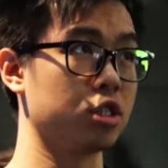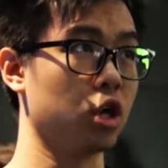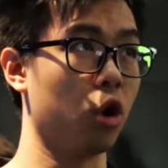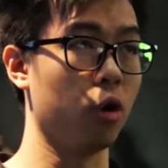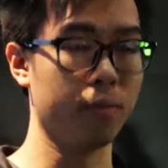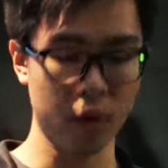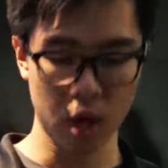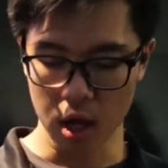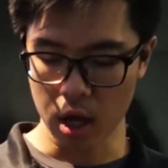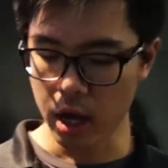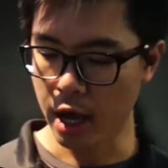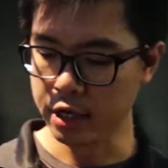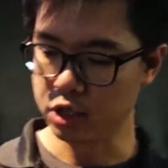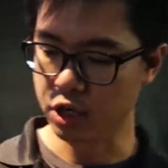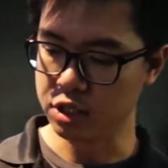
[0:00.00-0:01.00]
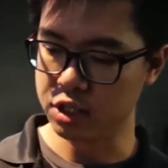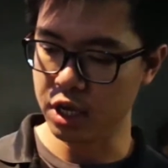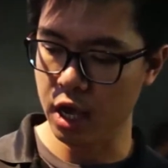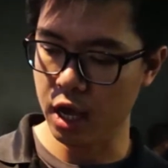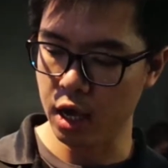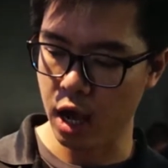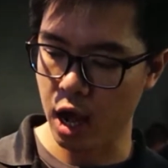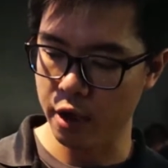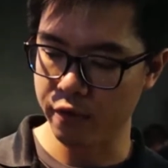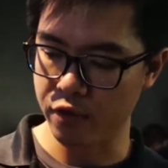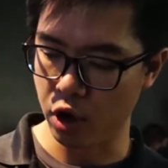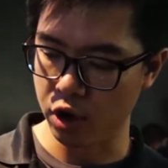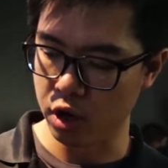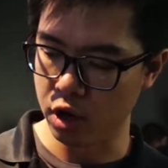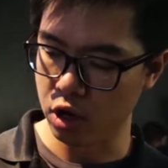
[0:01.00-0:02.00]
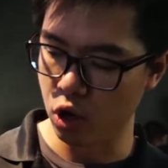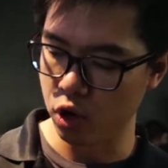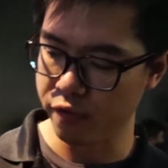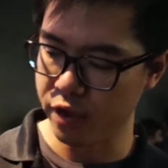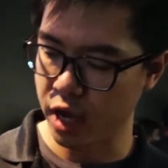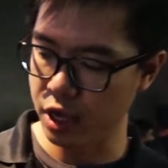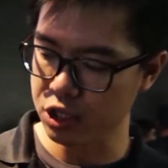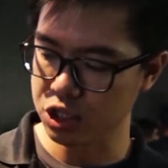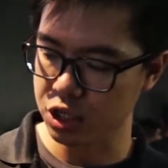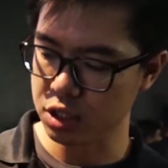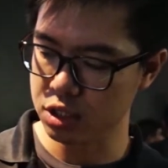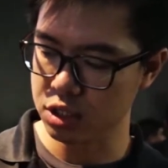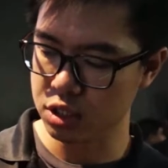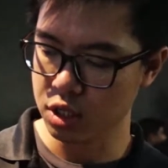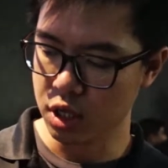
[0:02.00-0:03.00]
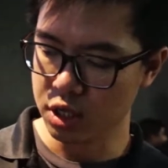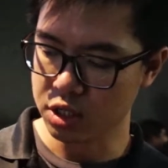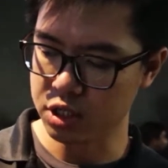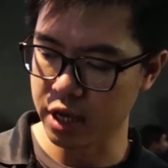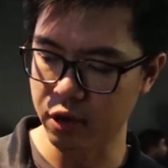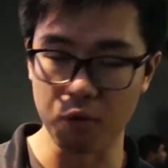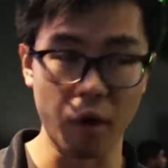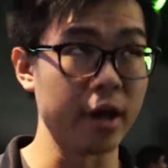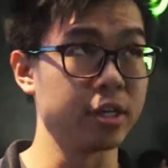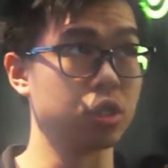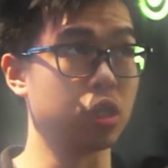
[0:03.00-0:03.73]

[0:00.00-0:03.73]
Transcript: So as you can see, I've got notifications sent right